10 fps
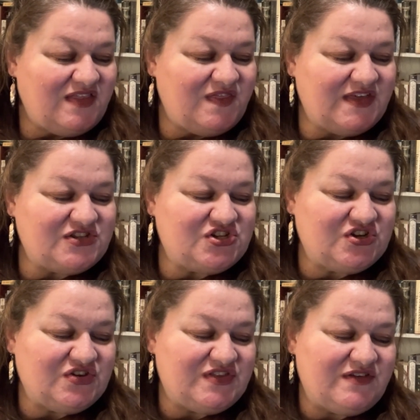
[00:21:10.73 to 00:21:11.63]
the
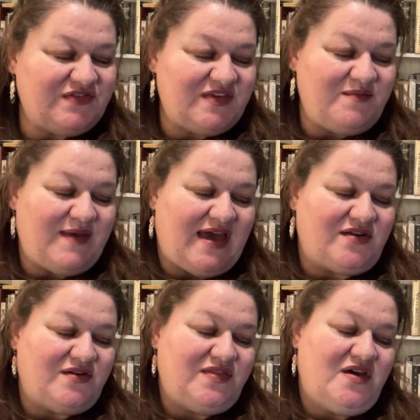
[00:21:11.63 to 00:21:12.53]
truth of the
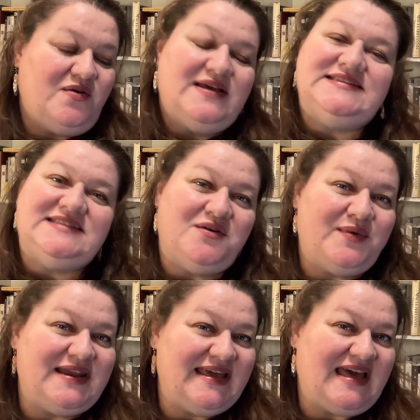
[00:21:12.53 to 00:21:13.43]
matter, though, is that
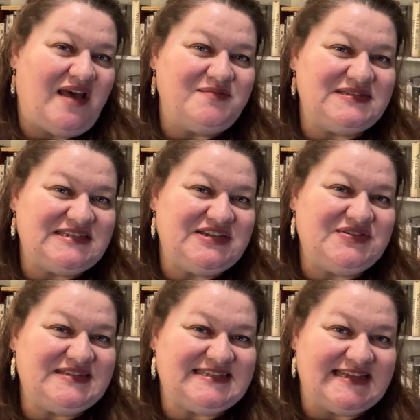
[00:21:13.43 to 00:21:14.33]
when it comes
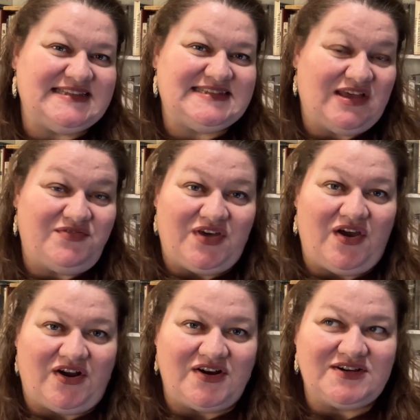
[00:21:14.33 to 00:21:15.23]
to sins of the
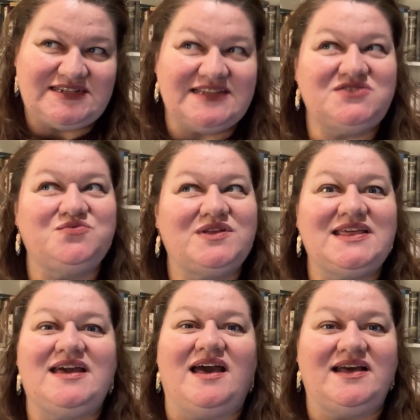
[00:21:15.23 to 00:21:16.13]
heart, it's
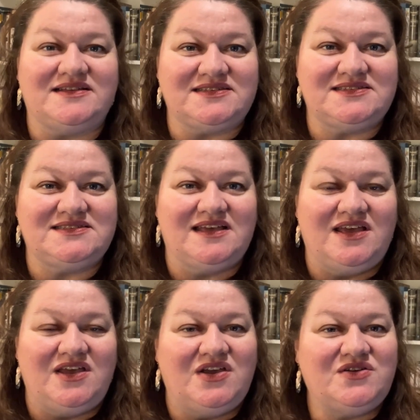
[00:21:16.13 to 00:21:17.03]
really us
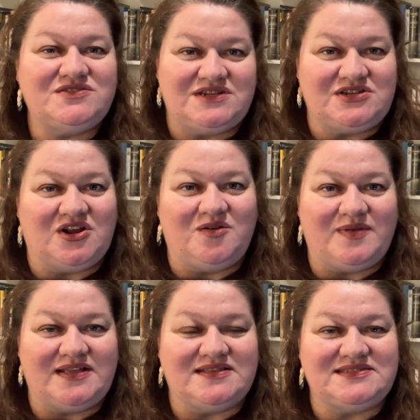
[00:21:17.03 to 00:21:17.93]
who
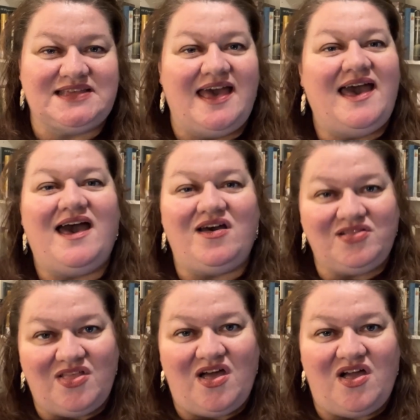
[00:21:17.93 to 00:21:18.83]
determines how
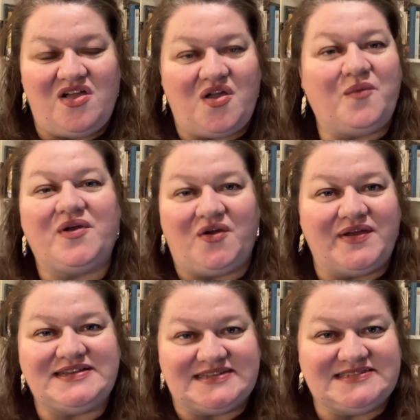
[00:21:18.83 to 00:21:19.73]
long we're
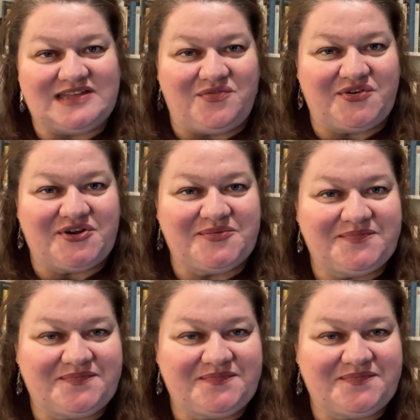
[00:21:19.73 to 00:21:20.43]
going to suffer.